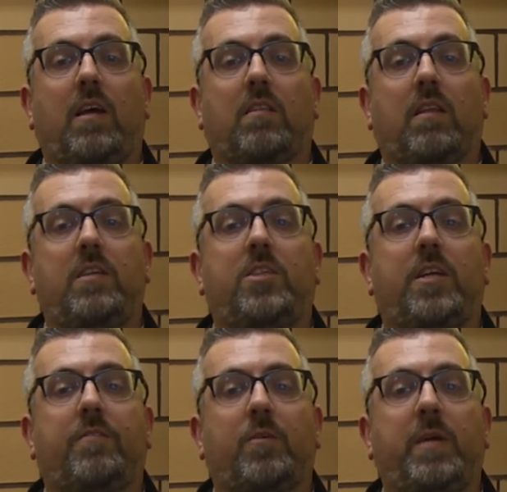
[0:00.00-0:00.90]
lunch
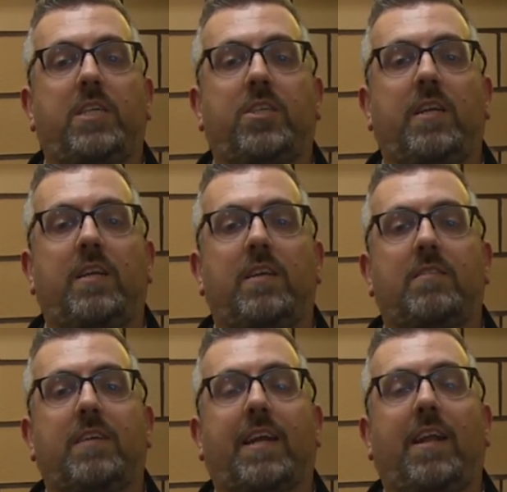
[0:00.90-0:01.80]
information,
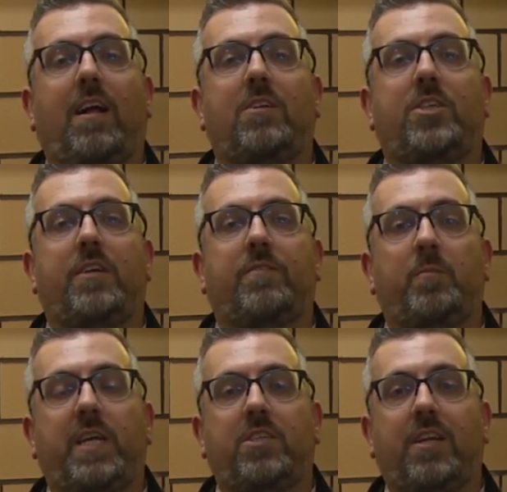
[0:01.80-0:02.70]
technology
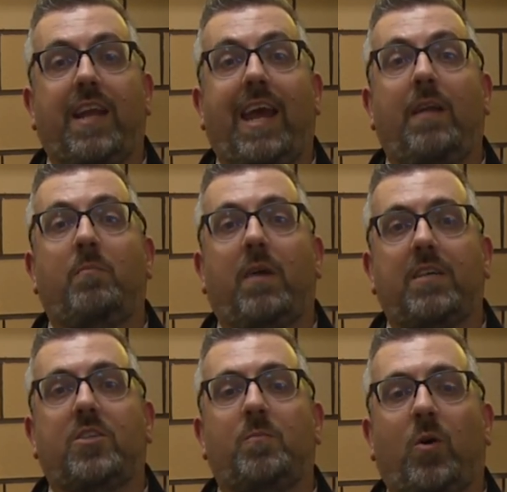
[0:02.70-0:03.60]
information, and
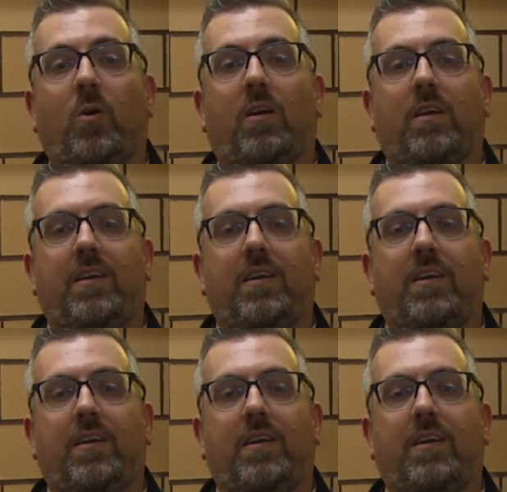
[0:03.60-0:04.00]
much more.